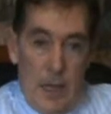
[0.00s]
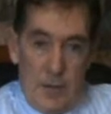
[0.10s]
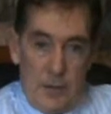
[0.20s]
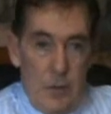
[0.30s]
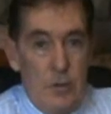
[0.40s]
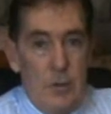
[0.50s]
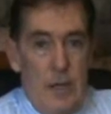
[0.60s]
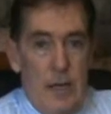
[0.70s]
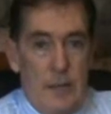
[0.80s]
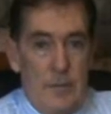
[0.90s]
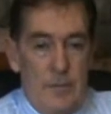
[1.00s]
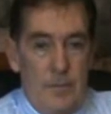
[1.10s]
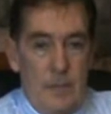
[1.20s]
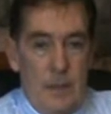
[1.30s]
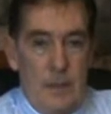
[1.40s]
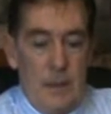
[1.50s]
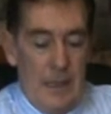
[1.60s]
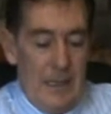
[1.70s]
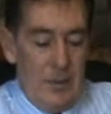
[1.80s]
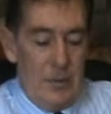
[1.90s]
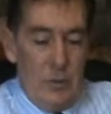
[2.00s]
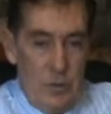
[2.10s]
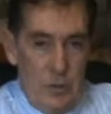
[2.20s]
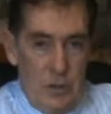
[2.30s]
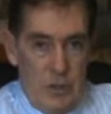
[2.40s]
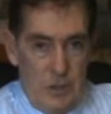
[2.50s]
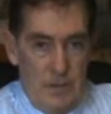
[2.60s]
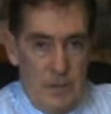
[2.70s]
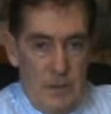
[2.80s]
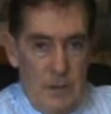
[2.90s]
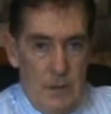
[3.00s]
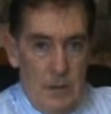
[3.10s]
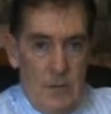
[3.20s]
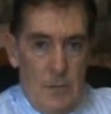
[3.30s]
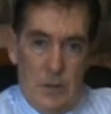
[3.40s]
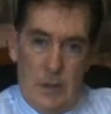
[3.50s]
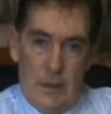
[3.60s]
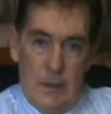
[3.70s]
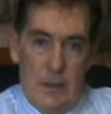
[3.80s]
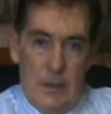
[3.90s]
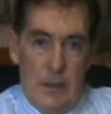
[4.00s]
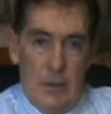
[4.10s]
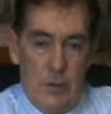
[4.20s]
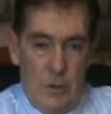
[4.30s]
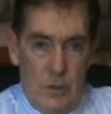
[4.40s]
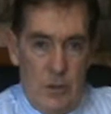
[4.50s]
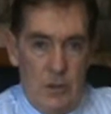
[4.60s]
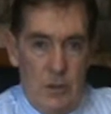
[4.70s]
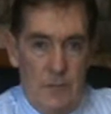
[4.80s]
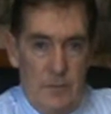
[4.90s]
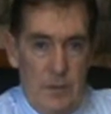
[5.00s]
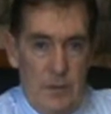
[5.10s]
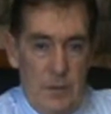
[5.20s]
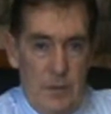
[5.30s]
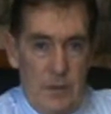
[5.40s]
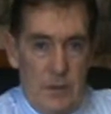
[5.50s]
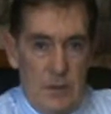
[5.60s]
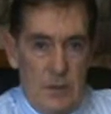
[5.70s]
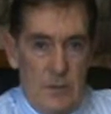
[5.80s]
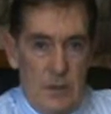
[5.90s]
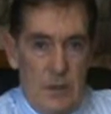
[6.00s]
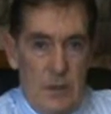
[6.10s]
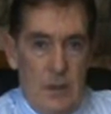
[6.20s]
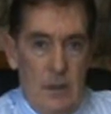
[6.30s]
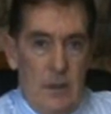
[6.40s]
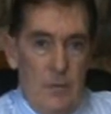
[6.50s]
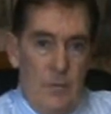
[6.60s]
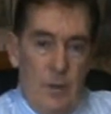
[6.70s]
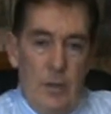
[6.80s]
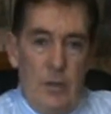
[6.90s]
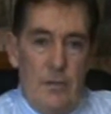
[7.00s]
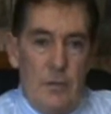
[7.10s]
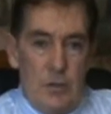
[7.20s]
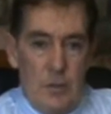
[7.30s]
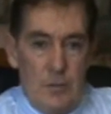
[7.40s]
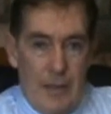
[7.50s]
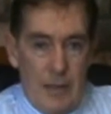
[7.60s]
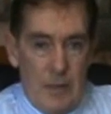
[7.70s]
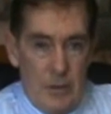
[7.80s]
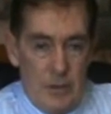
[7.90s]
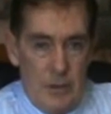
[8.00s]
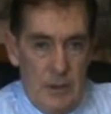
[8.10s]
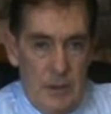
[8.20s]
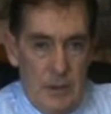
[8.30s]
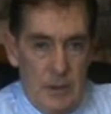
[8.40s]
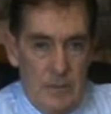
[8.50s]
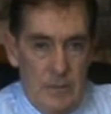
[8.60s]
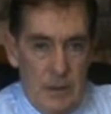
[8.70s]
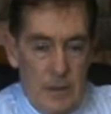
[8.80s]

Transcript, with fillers: Our third item is nutrition, particularly nutrition for the immune system. Now, we've all heard of the term antioxidants.